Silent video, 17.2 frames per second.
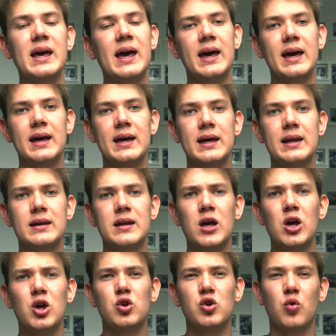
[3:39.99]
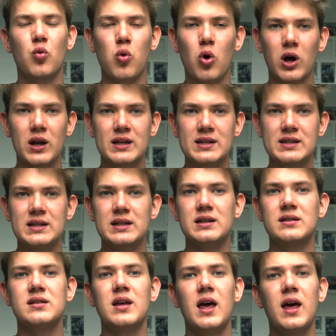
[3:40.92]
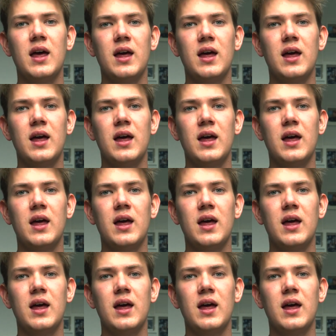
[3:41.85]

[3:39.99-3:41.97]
and your qualities,